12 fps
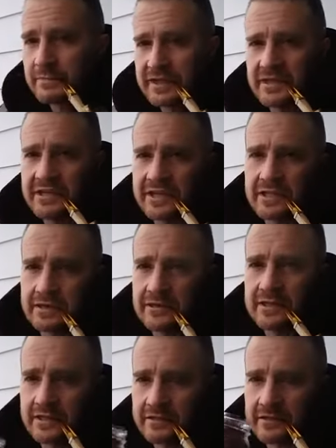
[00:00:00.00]
Then you get
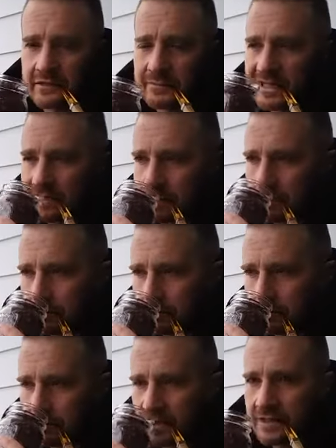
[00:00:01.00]
you get the tobacco,
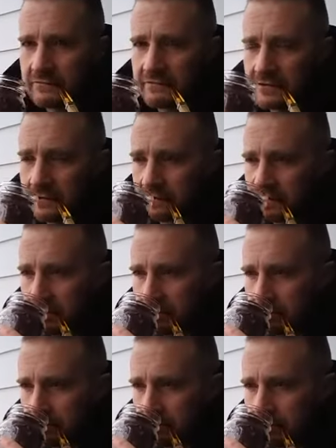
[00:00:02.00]
kind of an earthy,